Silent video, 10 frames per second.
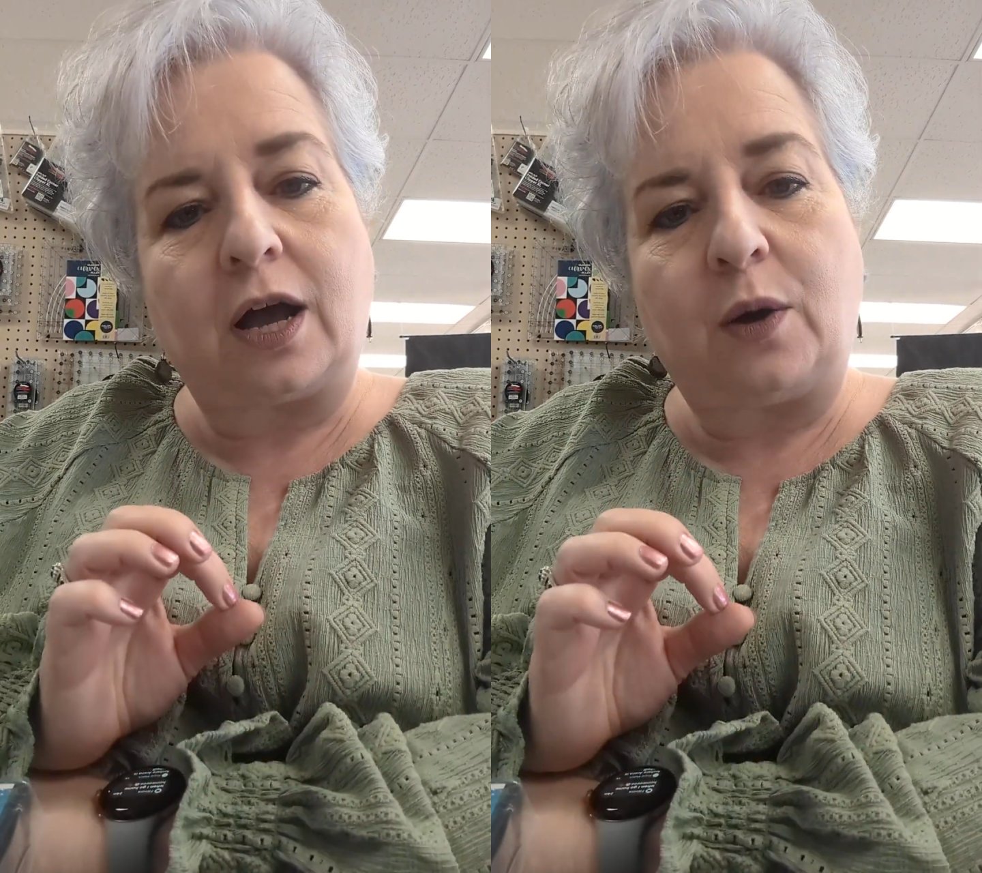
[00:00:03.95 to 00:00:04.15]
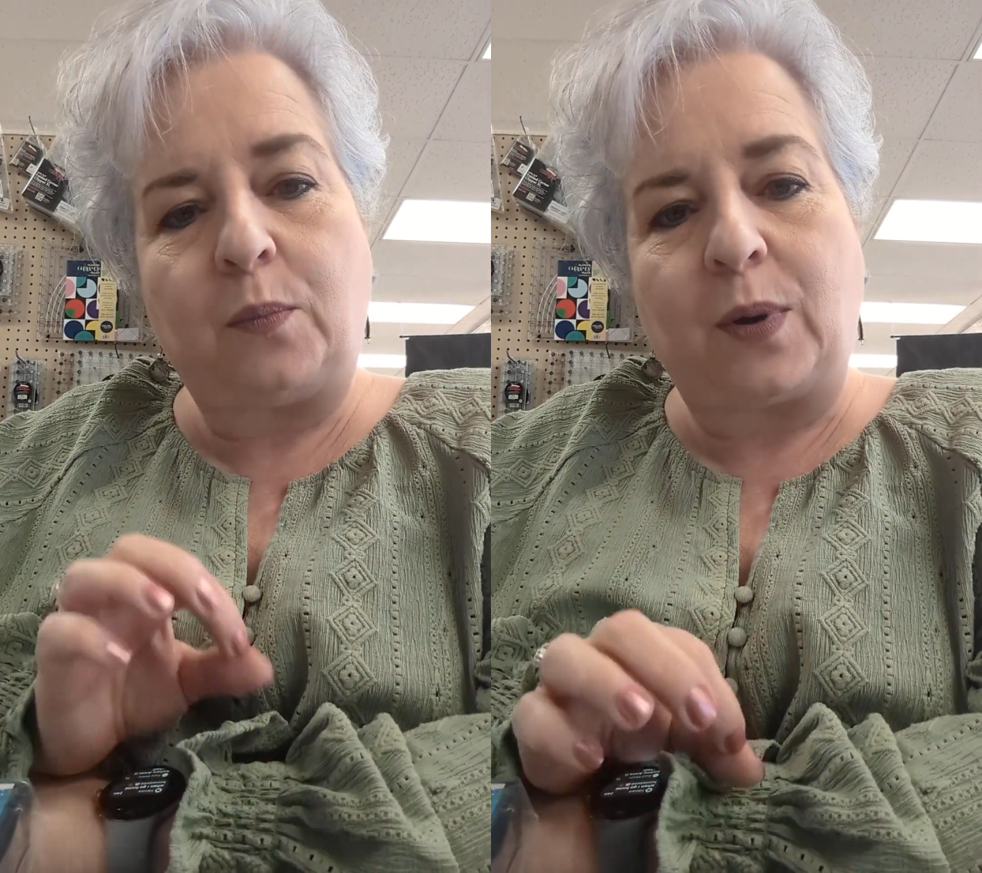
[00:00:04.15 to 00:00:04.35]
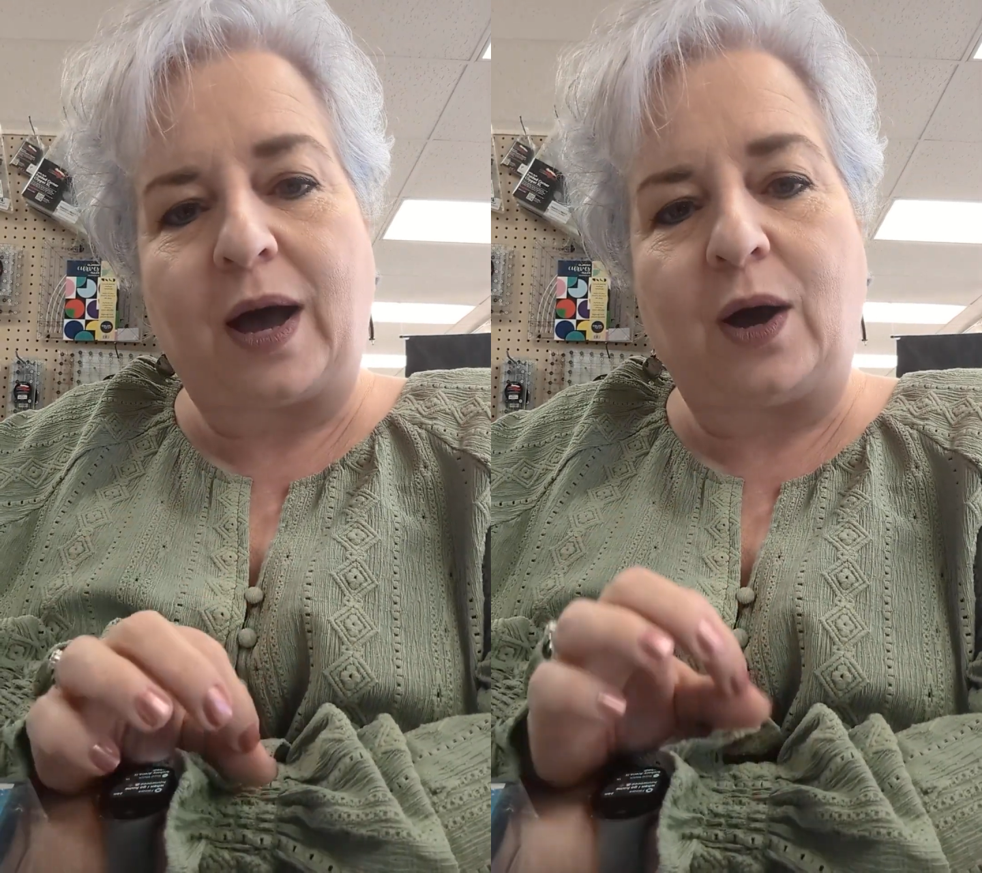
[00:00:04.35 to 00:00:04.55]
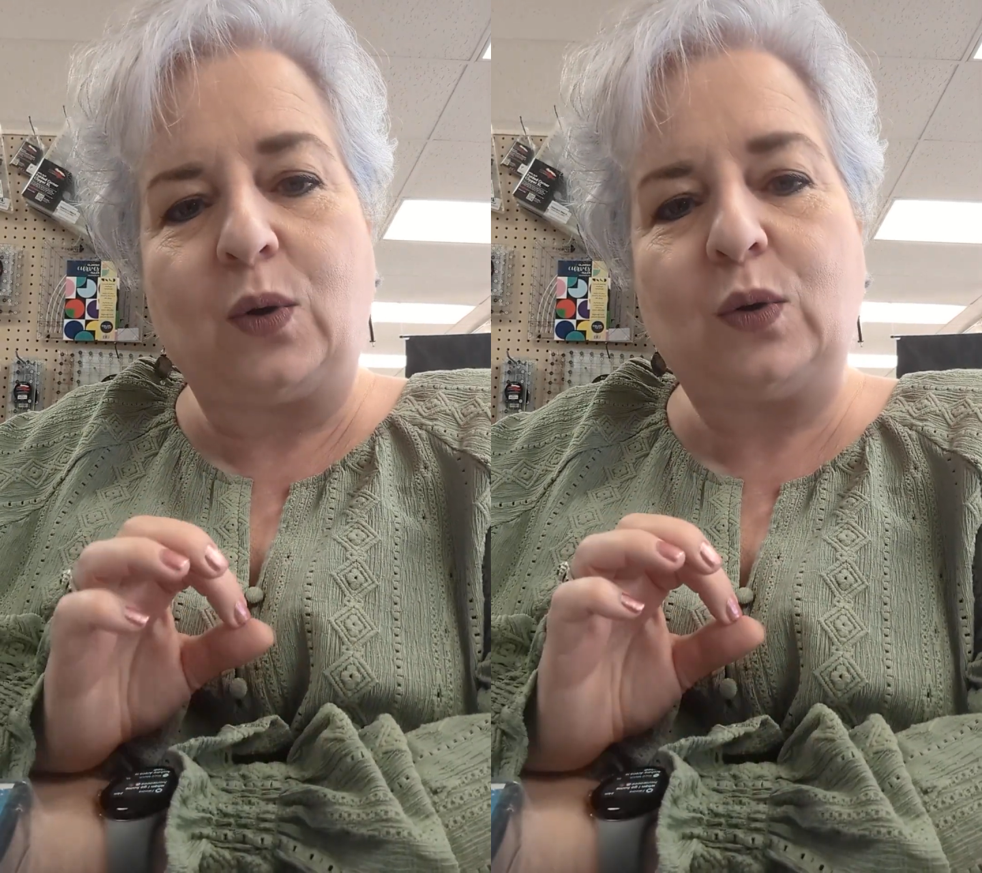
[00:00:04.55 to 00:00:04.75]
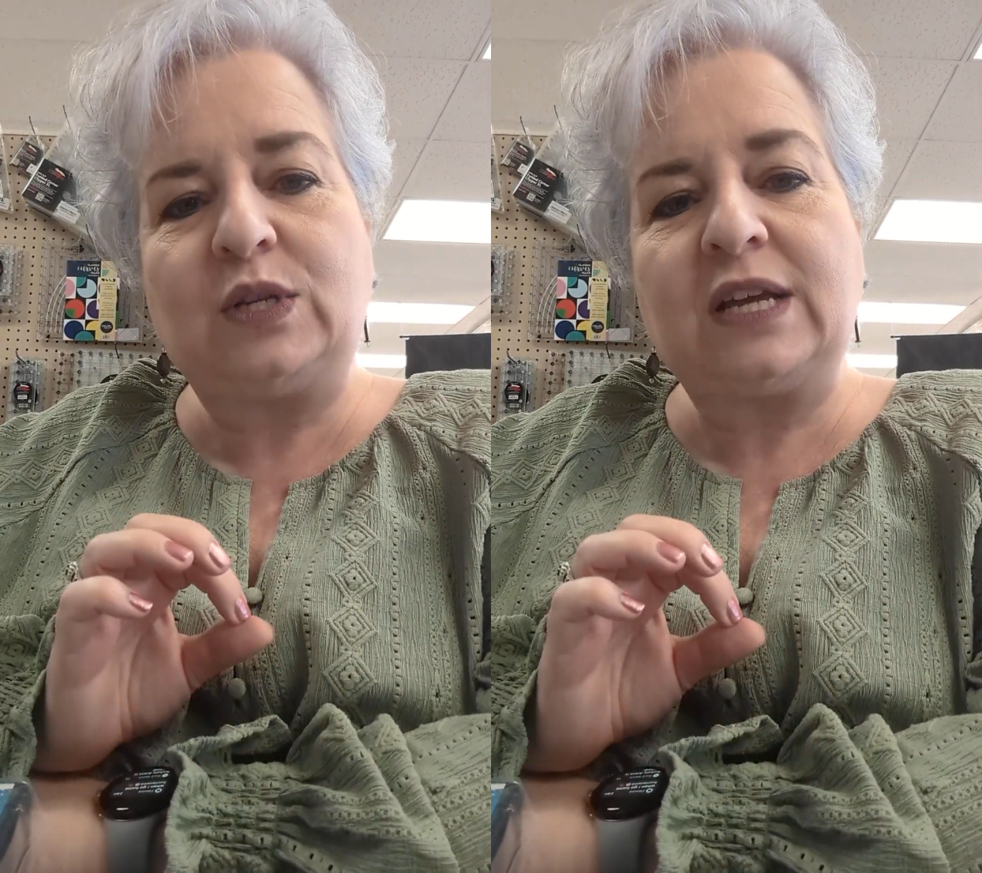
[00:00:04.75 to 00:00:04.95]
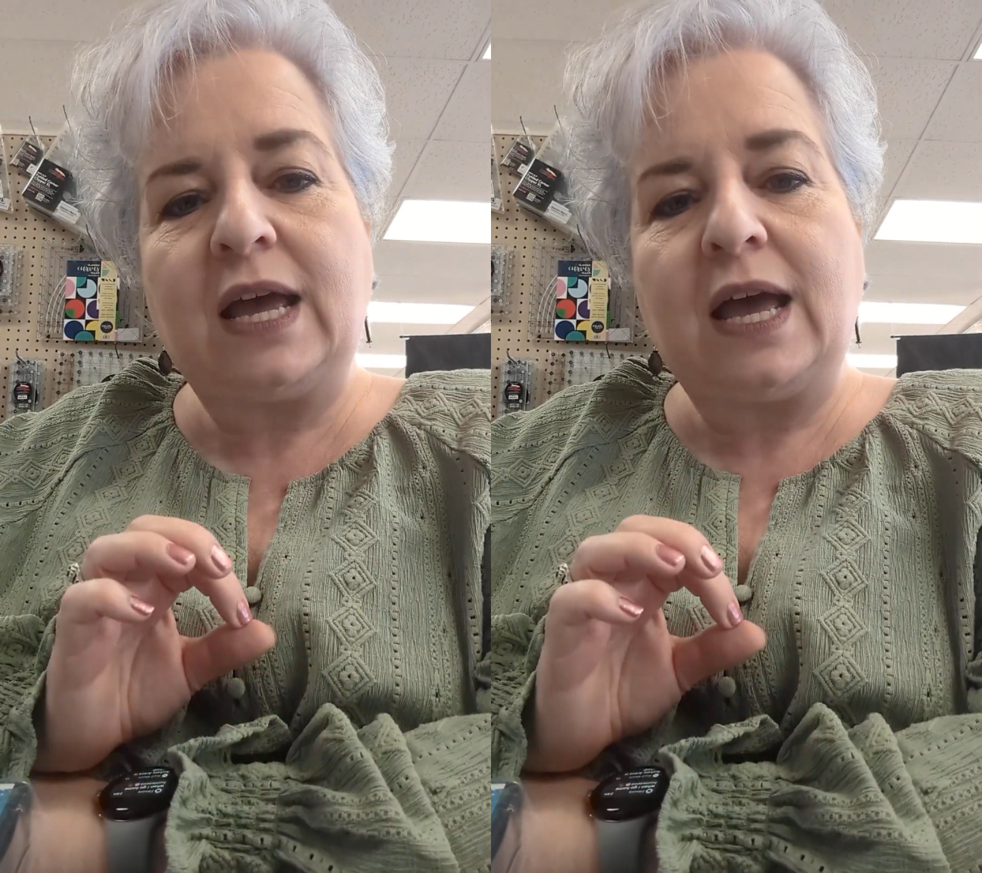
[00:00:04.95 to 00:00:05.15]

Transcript: about